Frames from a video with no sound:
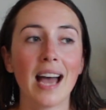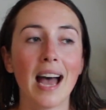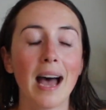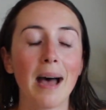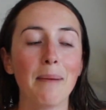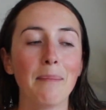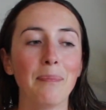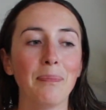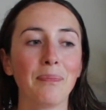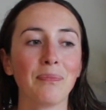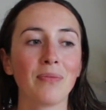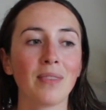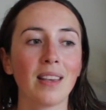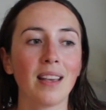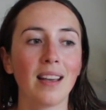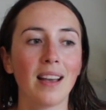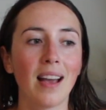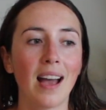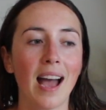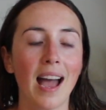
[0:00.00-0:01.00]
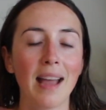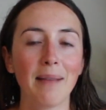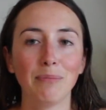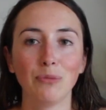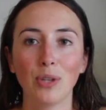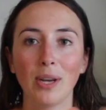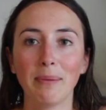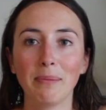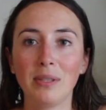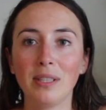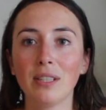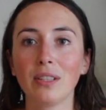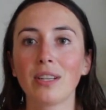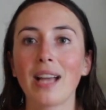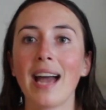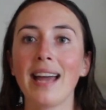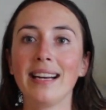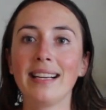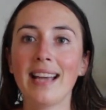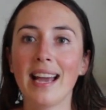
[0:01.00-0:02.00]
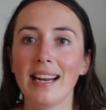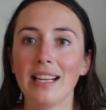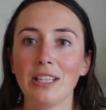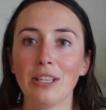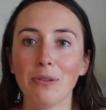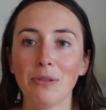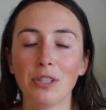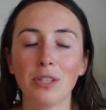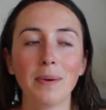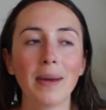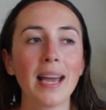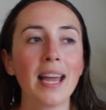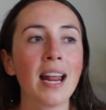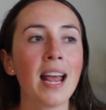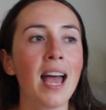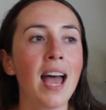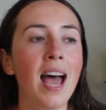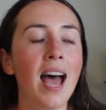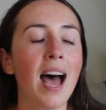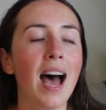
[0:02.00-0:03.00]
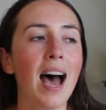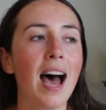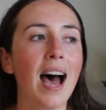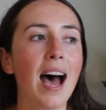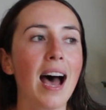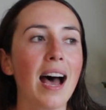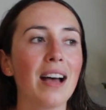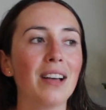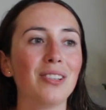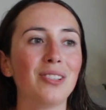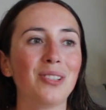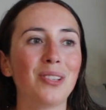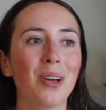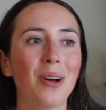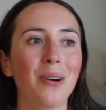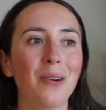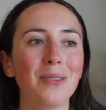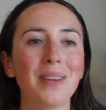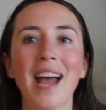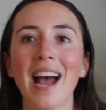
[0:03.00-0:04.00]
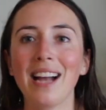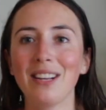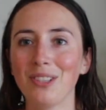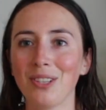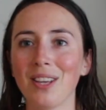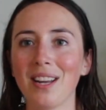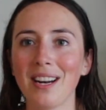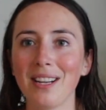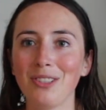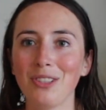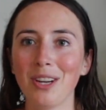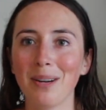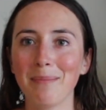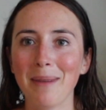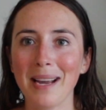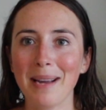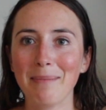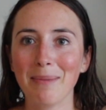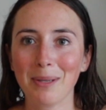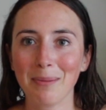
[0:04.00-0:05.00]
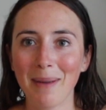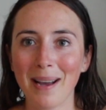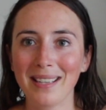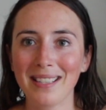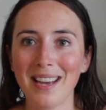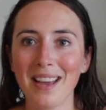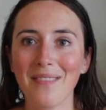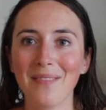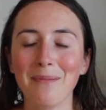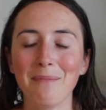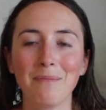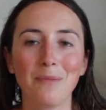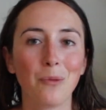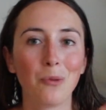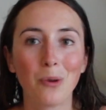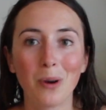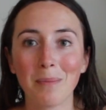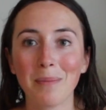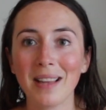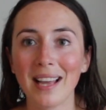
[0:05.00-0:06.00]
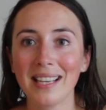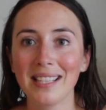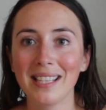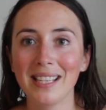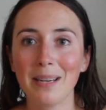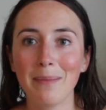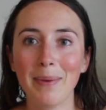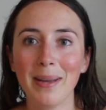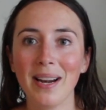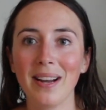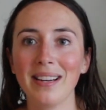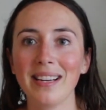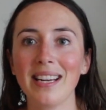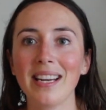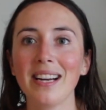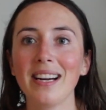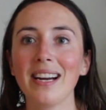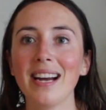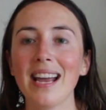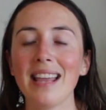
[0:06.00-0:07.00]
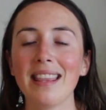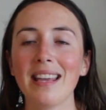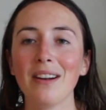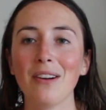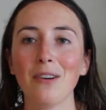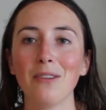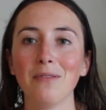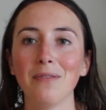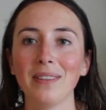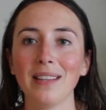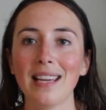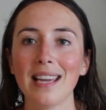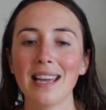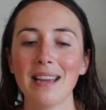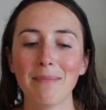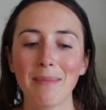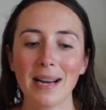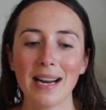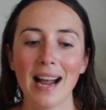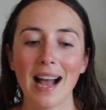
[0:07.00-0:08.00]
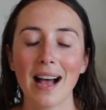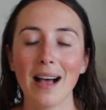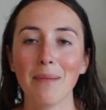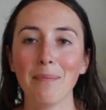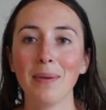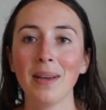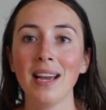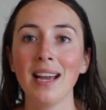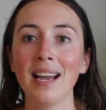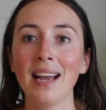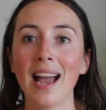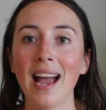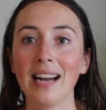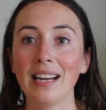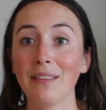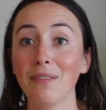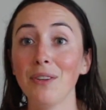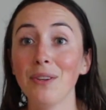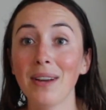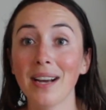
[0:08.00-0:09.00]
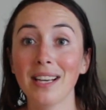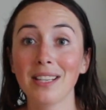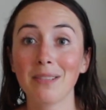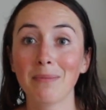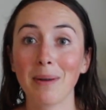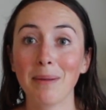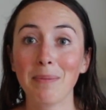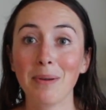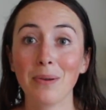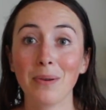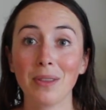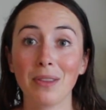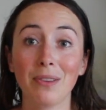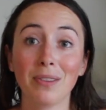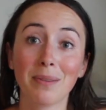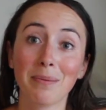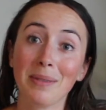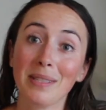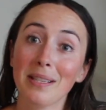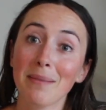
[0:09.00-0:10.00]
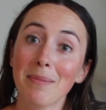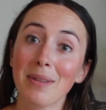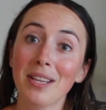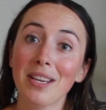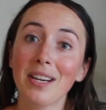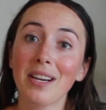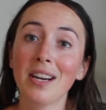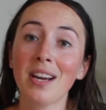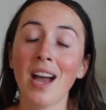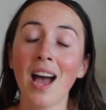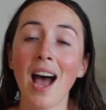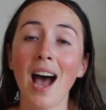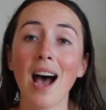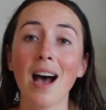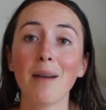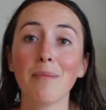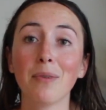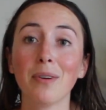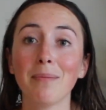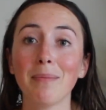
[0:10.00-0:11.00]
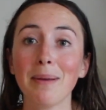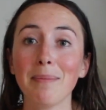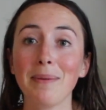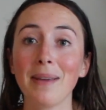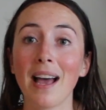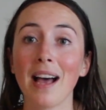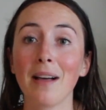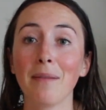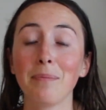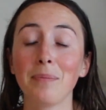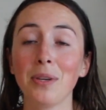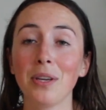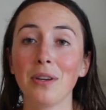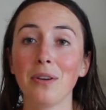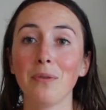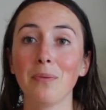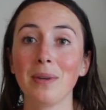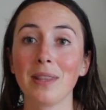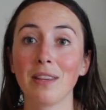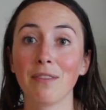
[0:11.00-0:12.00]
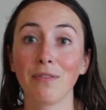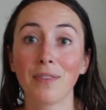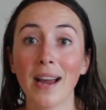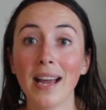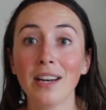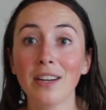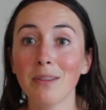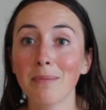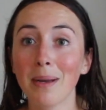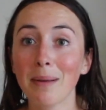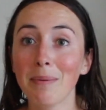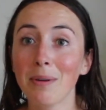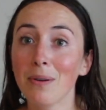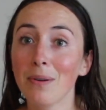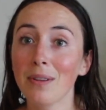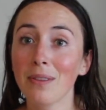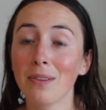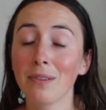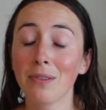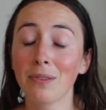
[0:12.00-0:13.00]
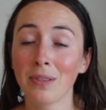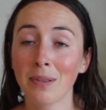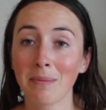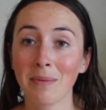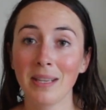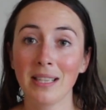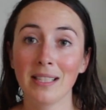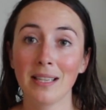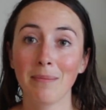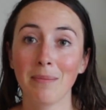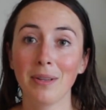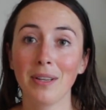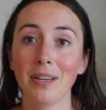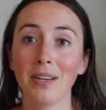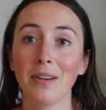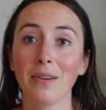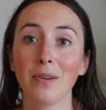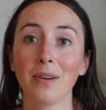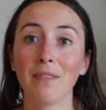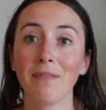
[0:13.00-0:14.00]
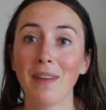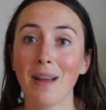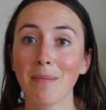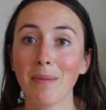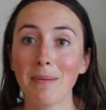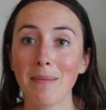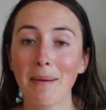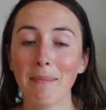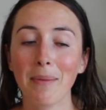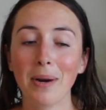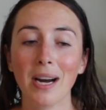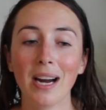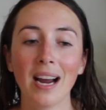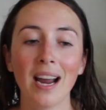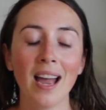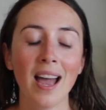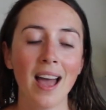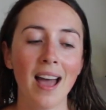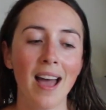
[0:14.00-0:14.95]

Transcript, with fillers: um, I'm, I'm still kind of getting used to it, uh, so yeah, I just thought I'd share my perspective, normalize it a bit on here, and then hopefully it might help any of you guys who might be going through something similar, um, or might be help you with a friend who might be going through something similar, or a family member.